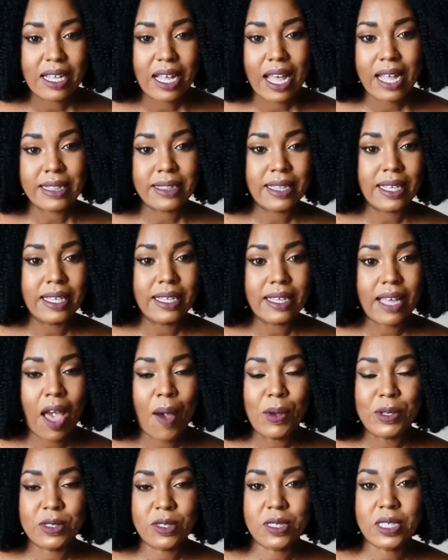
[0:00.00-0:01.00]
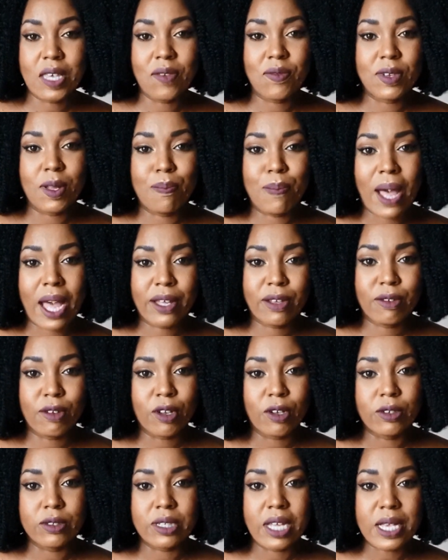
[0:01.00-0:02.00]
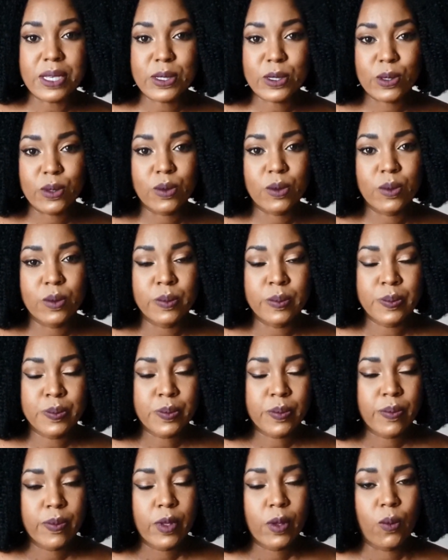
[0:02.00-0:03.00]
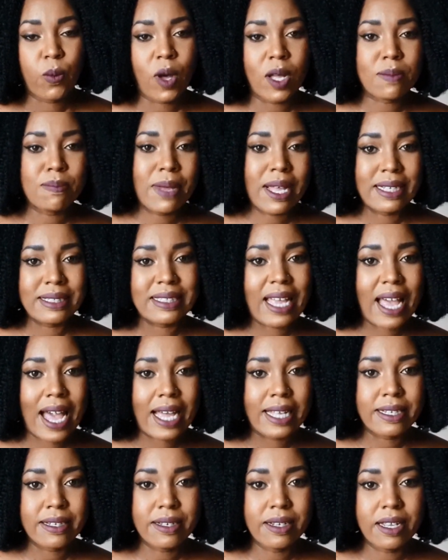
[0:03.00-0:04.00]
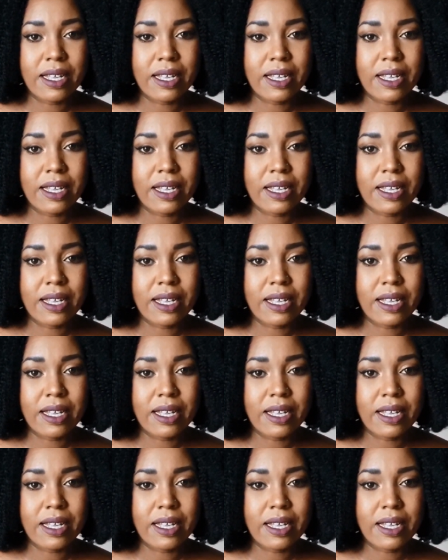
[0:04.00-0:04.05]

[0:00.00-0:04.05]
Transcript: I think I was just given a background as to what my dad